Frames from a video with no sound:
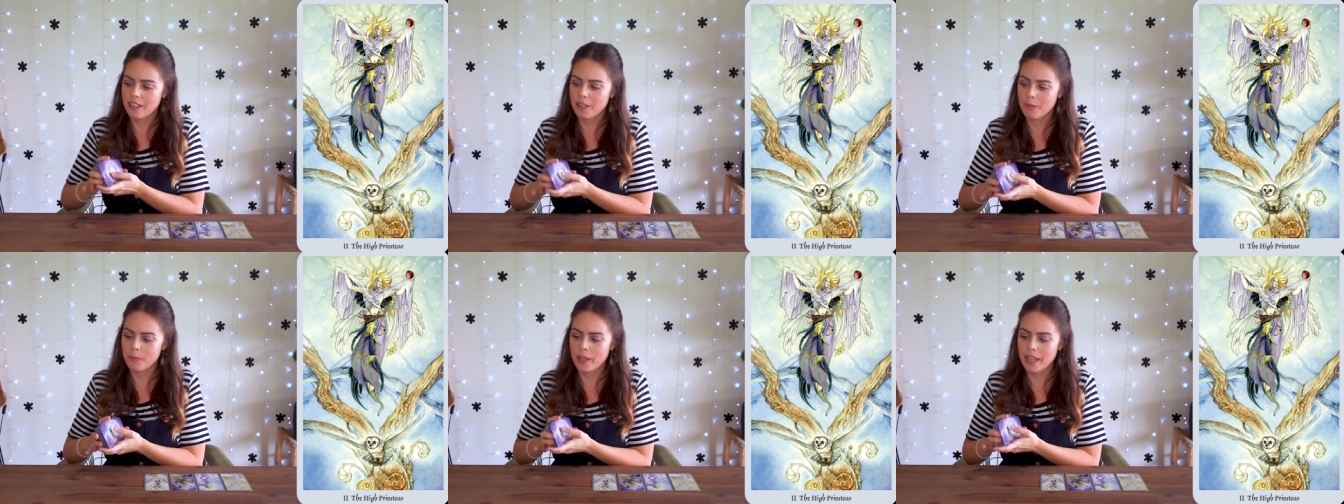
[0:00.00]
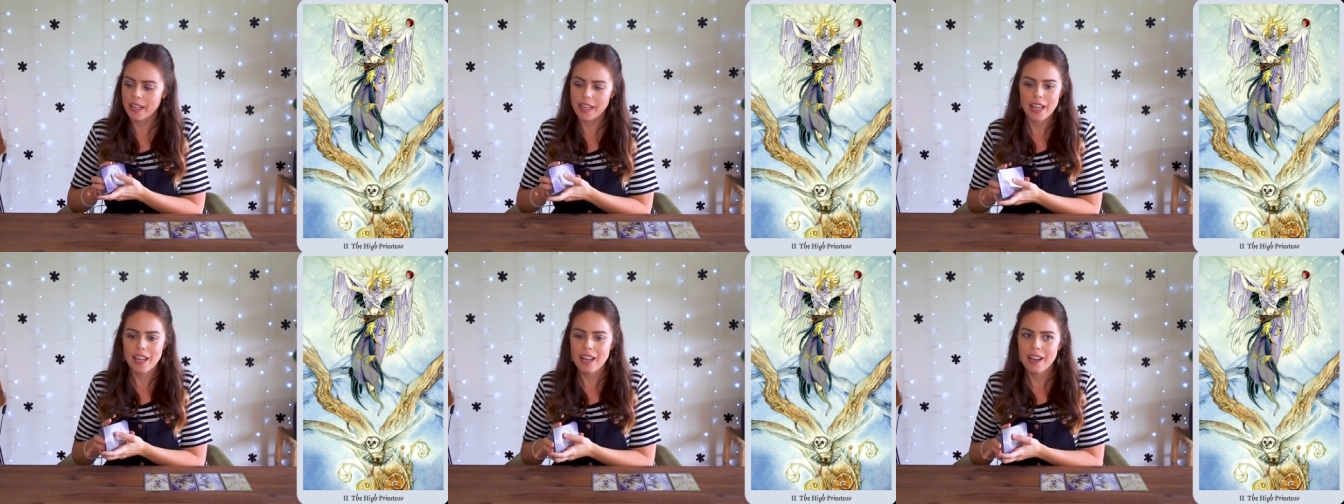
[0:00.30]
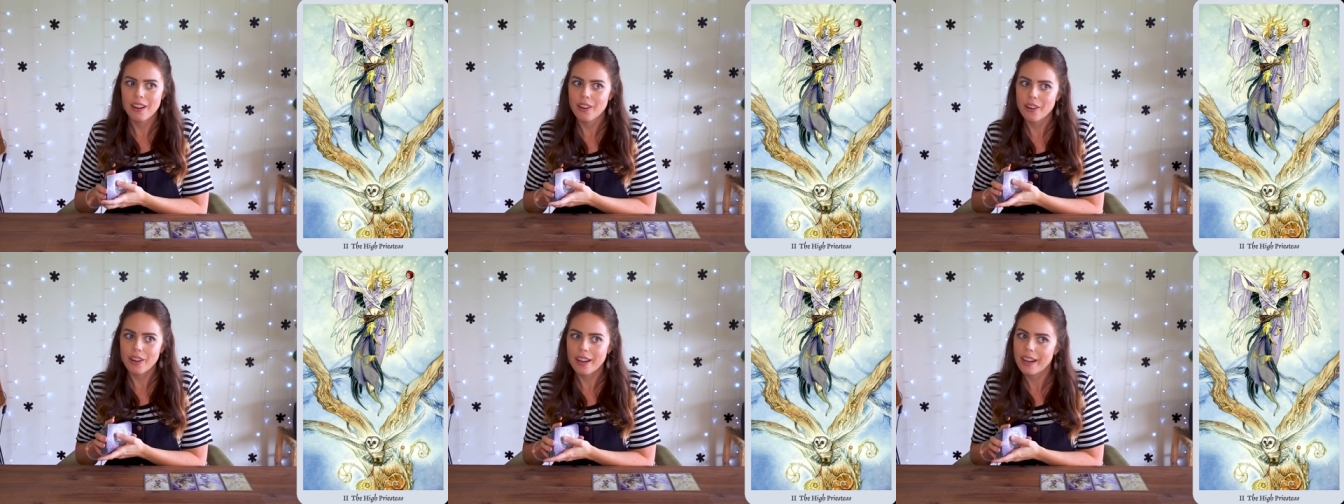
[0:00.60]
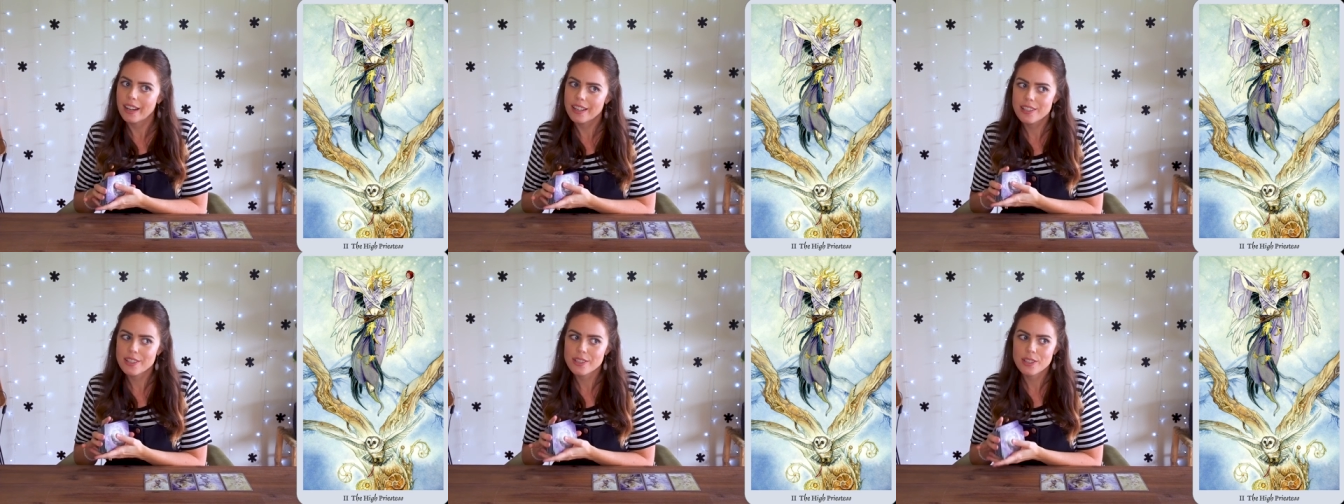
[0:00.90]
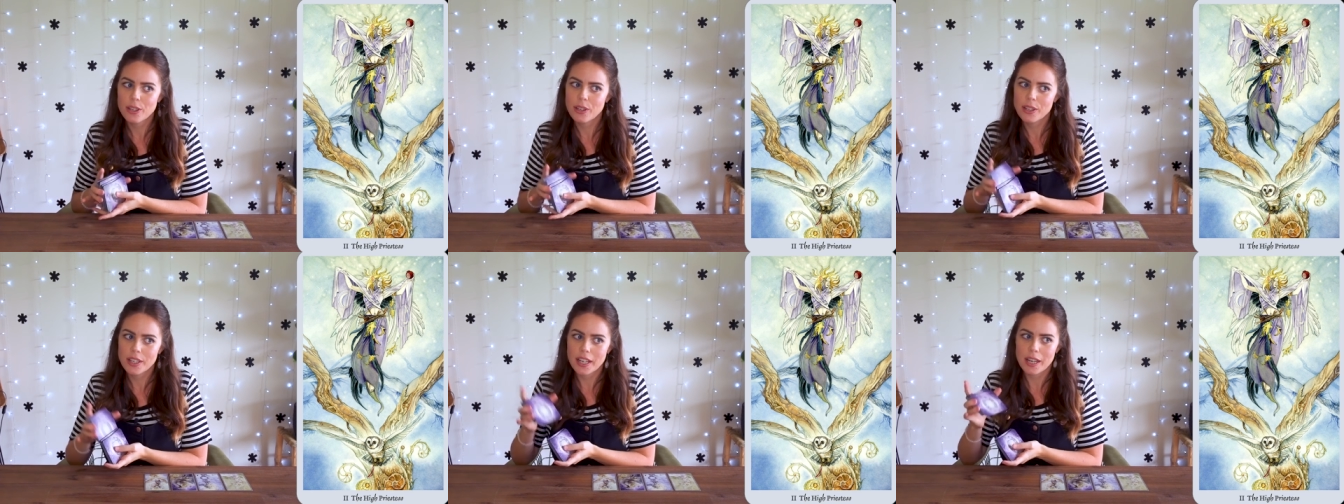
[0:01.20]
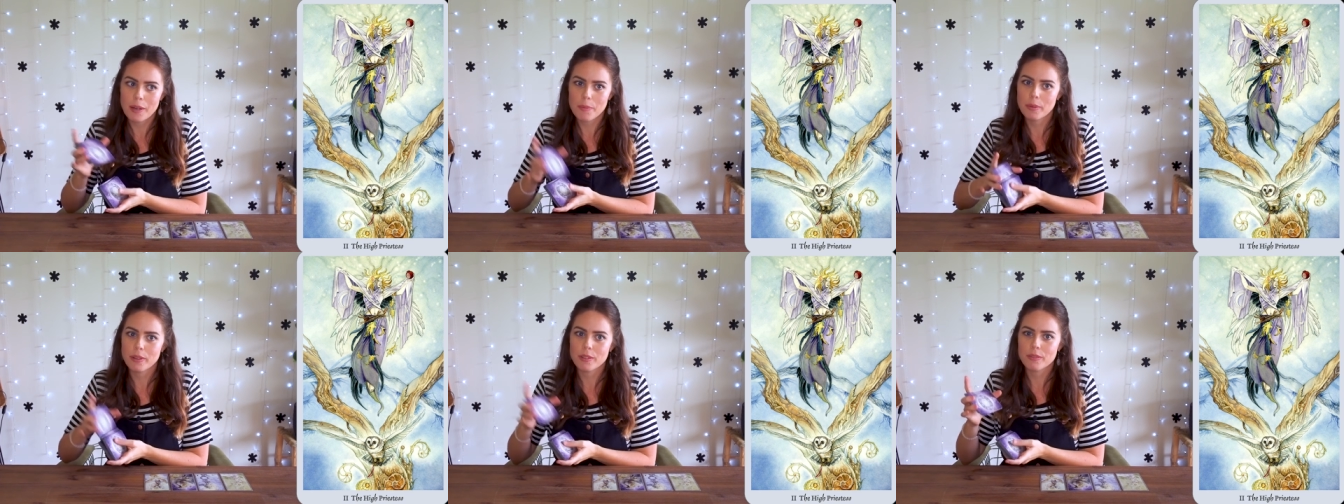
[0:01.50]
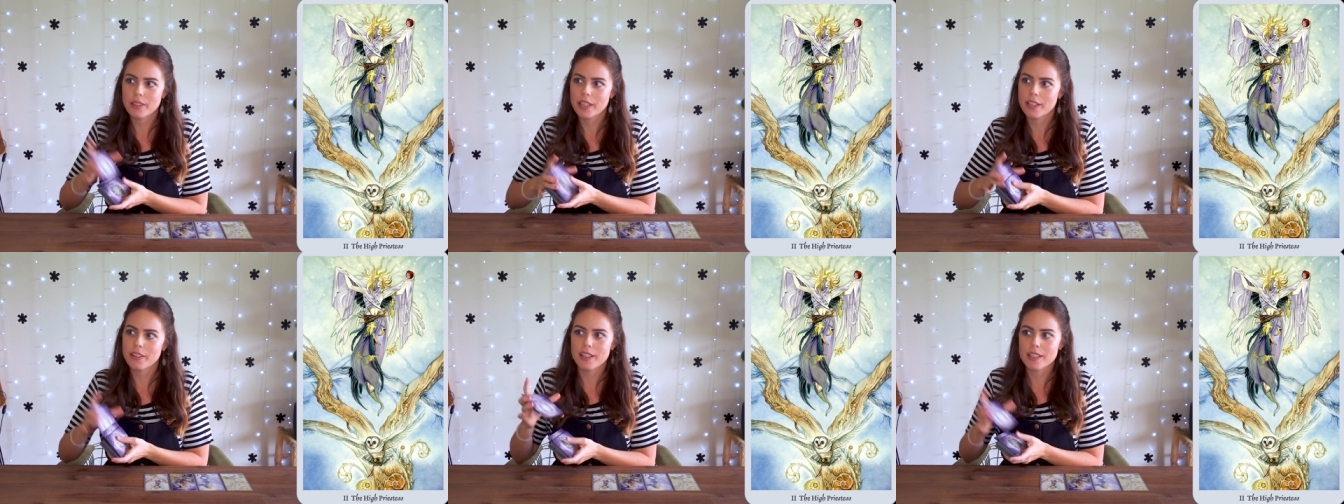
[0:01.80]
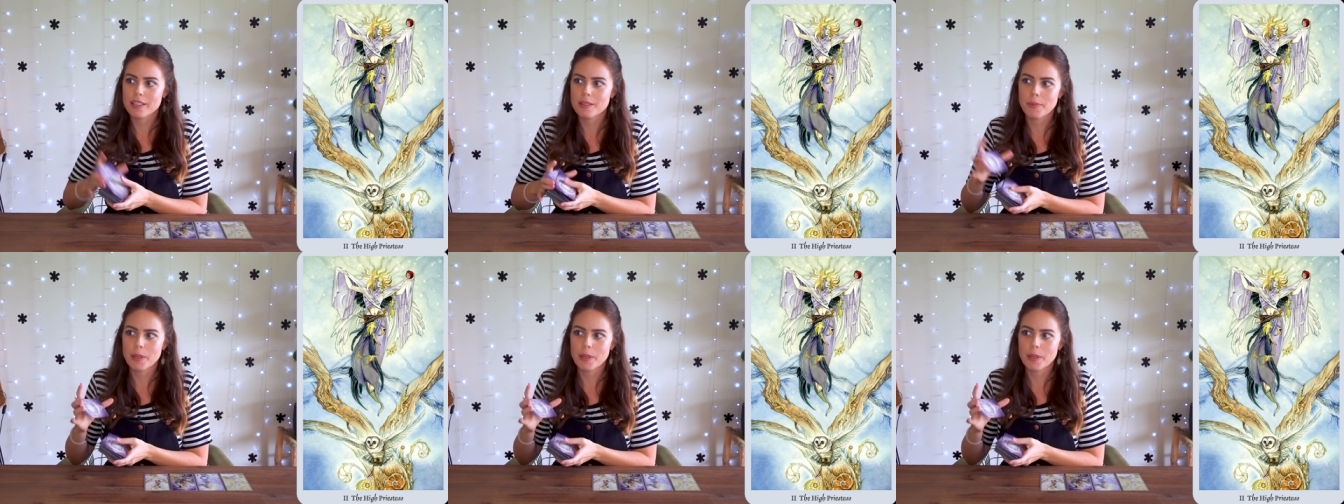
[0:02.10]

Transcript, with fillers: I'm like, I just heard a couple of lyrics.